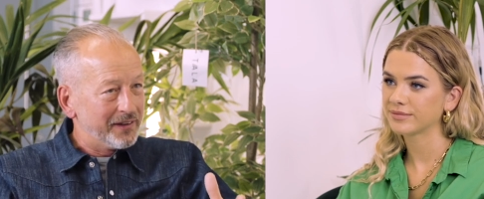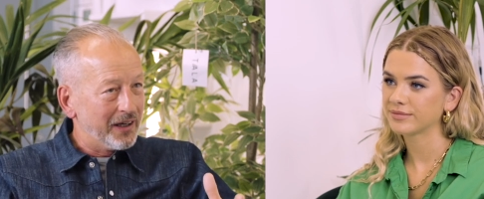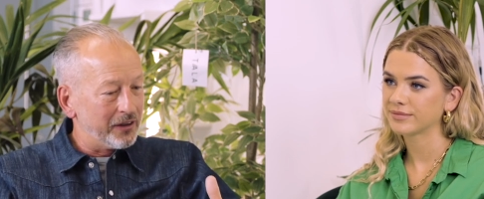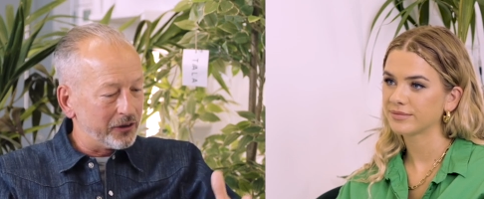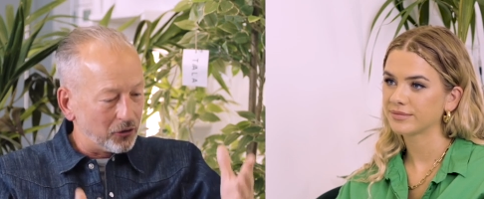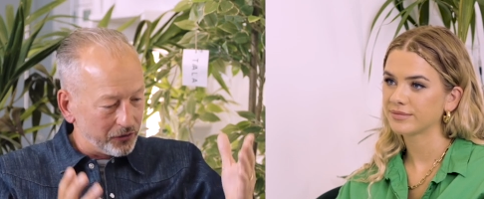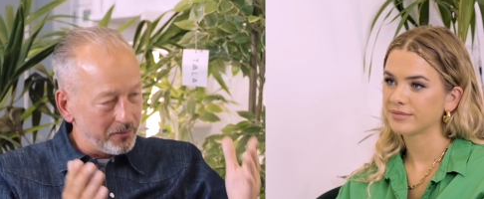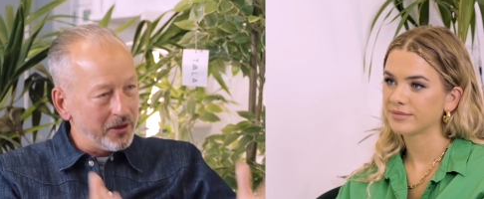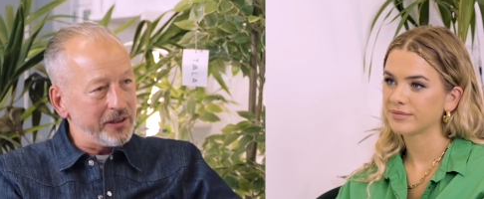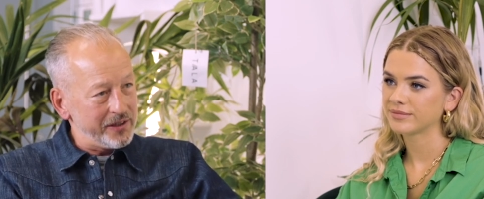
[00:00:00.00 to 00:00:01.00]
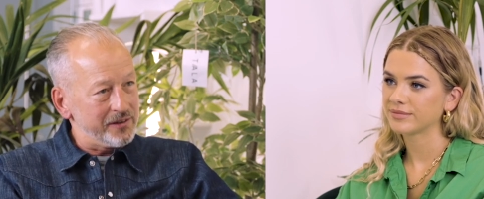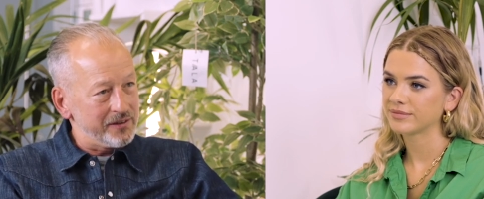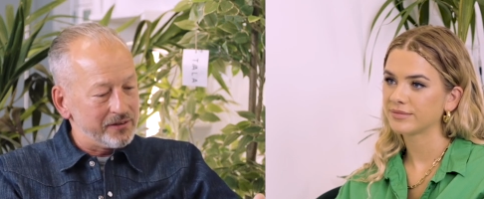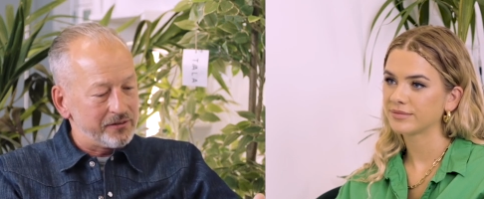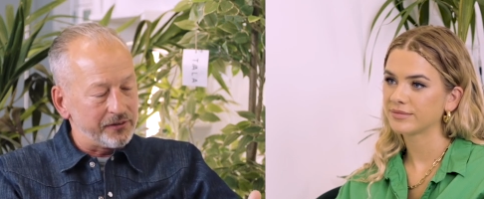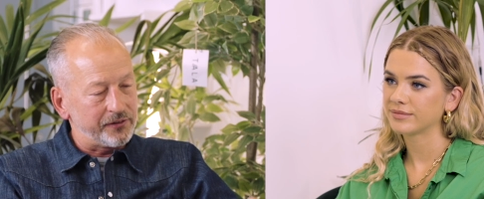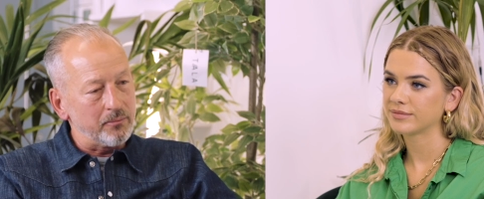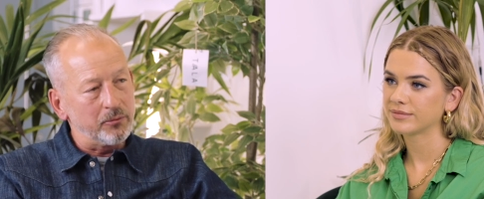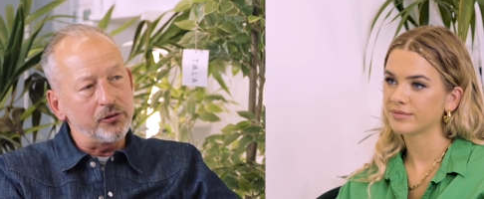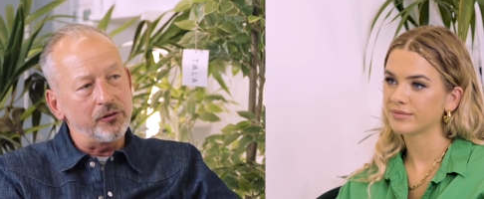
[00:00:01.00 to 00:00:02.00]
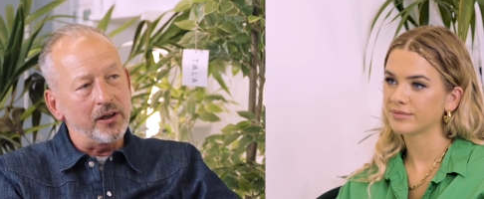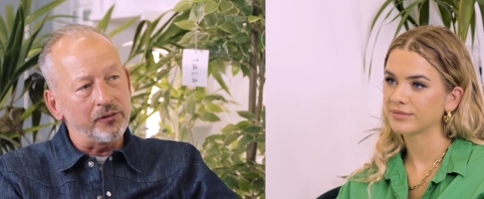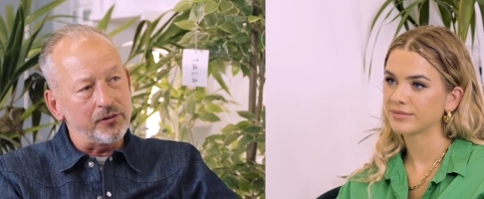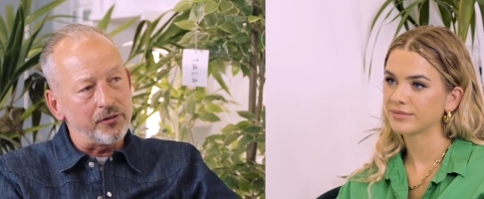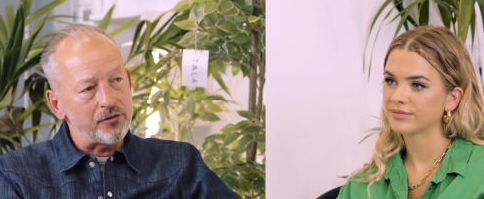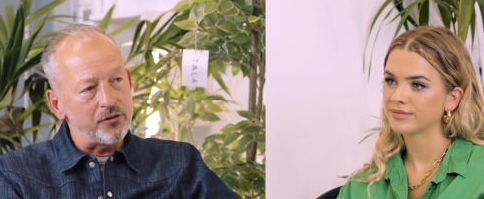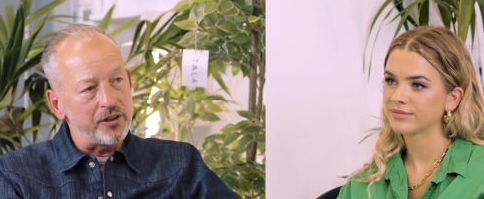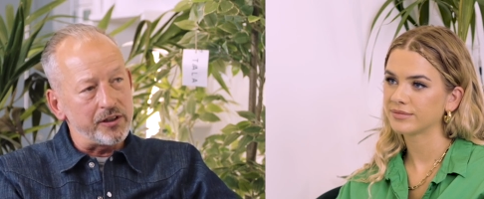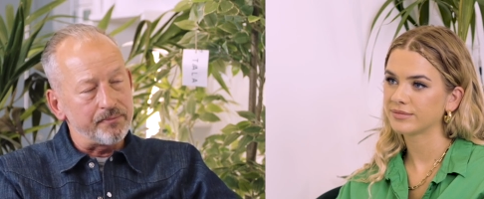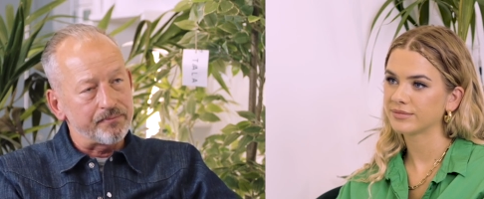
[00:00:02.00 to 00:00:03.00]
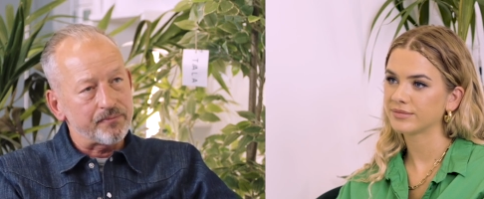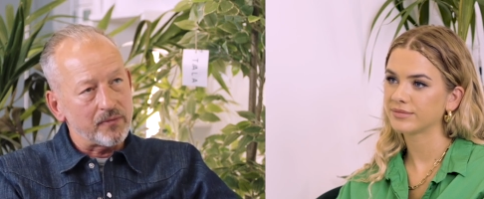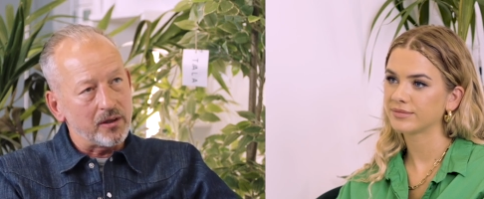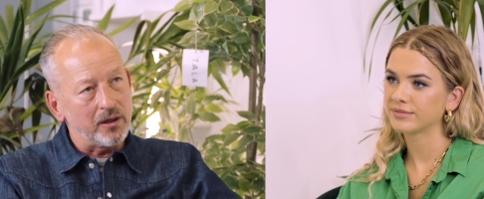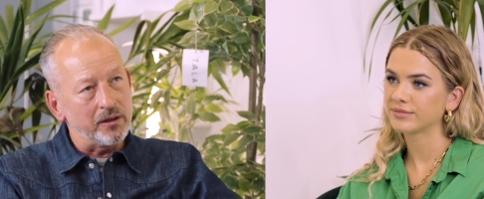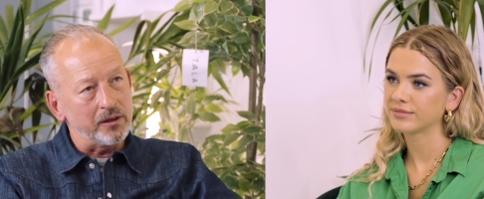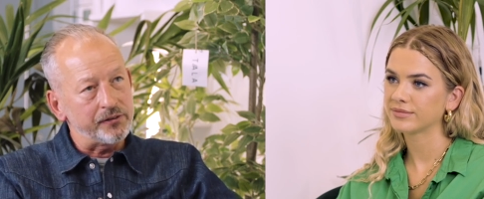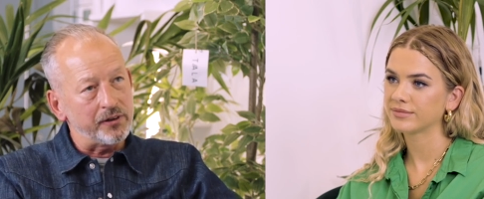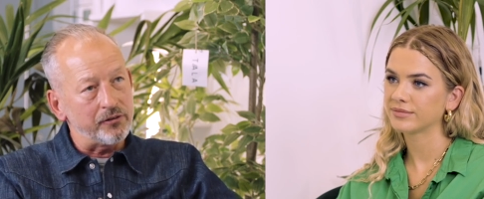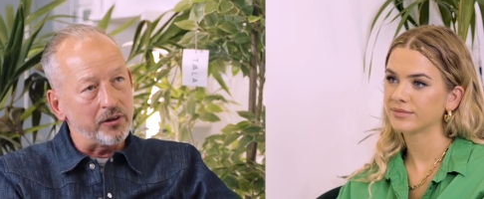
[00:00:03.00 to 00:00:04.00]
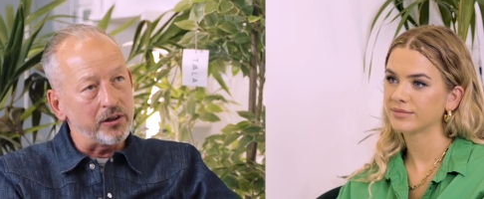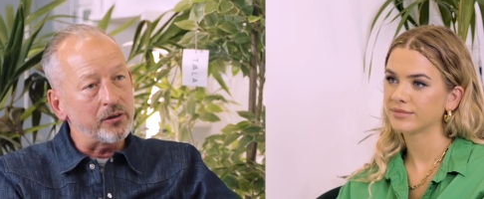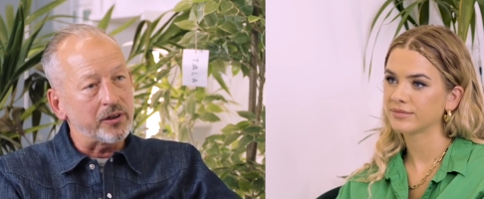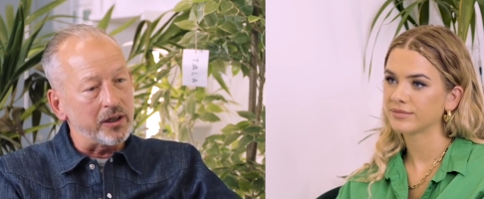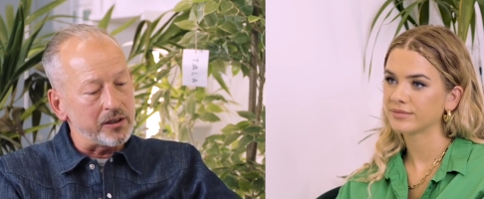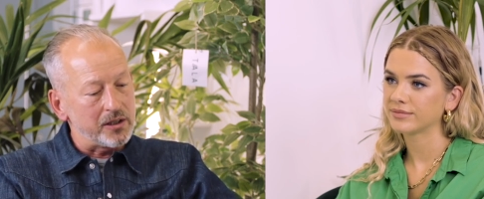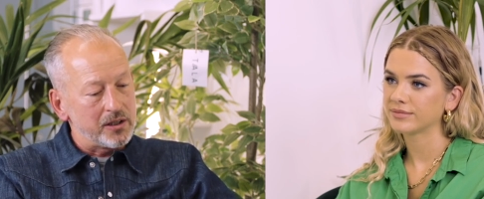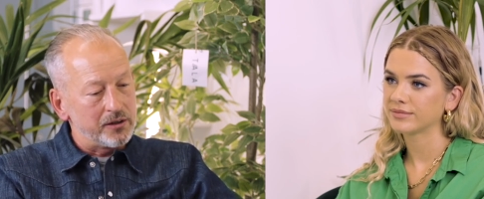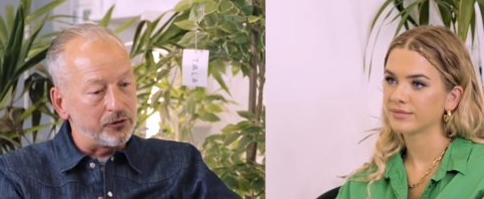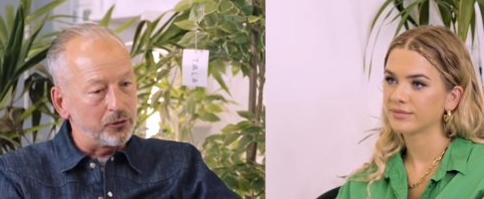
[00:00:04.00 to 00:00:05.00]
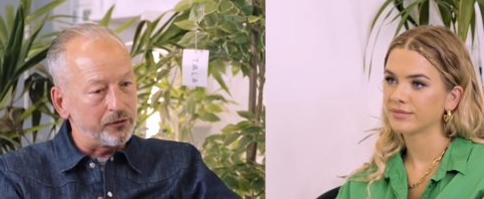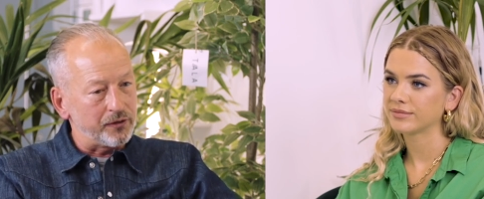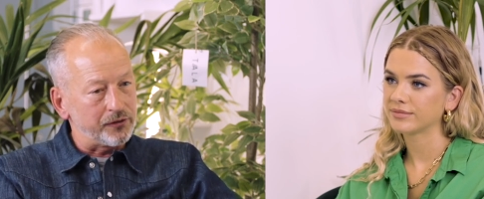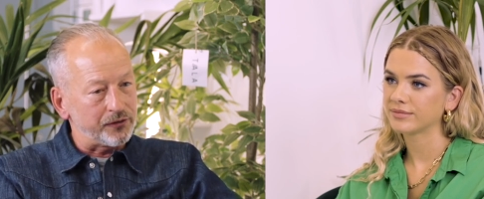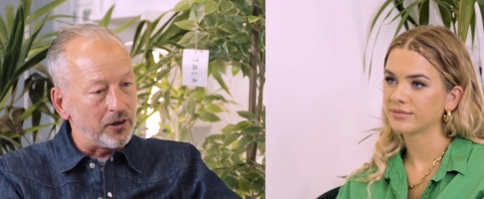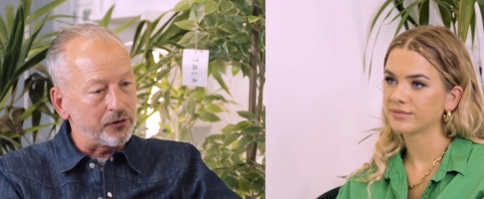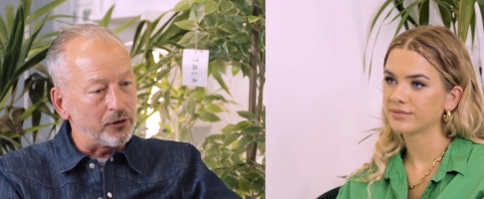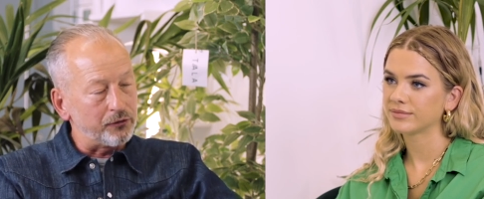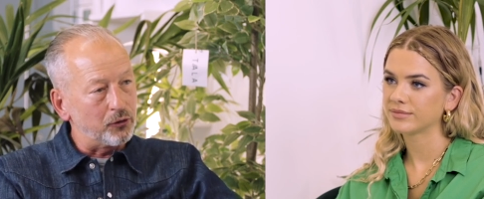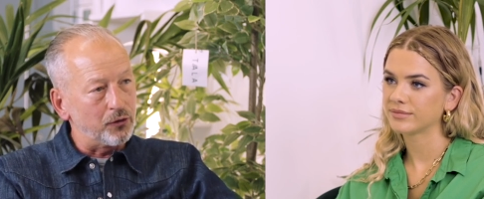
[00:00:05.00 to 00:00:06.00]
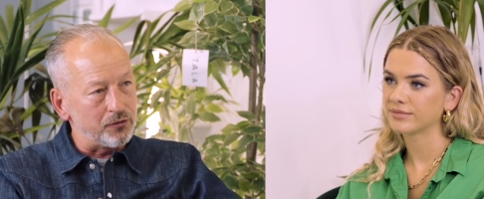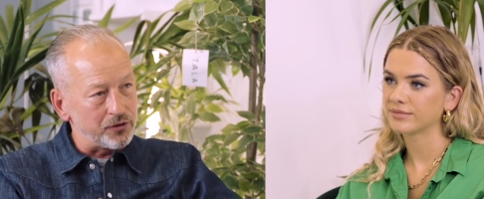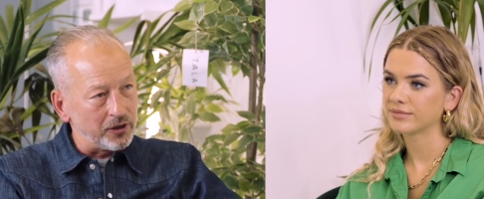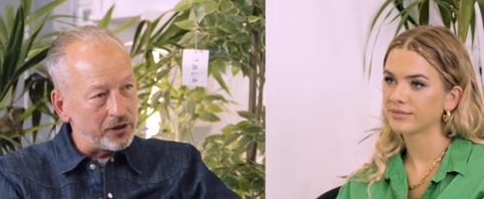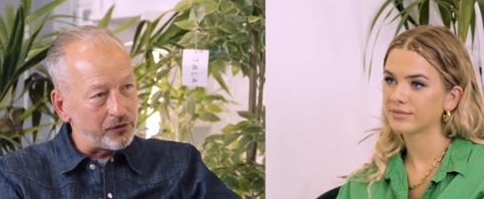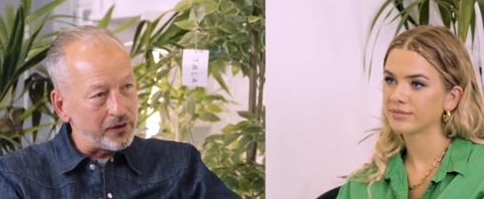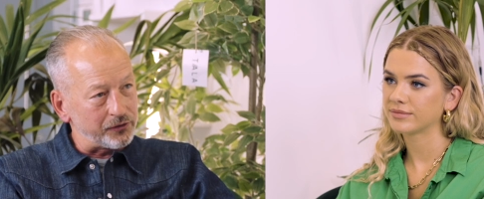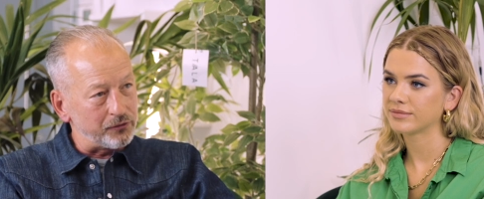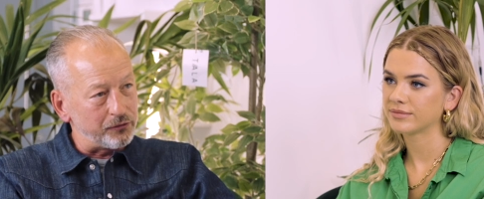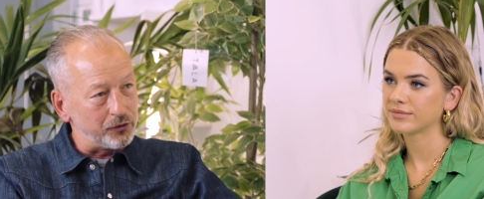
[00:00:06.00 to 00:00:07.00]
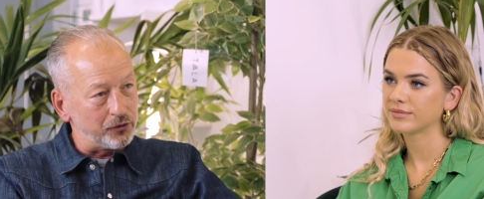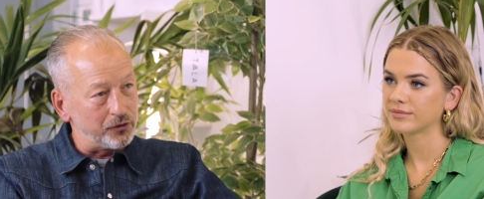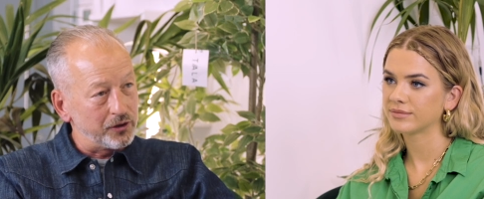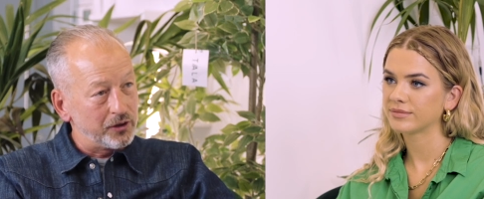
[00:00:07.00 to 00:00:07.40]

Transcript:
Speaker 1: and I got the money December 2003 and I said, right, okay, the Tour de France starts on the 4th of July 2004.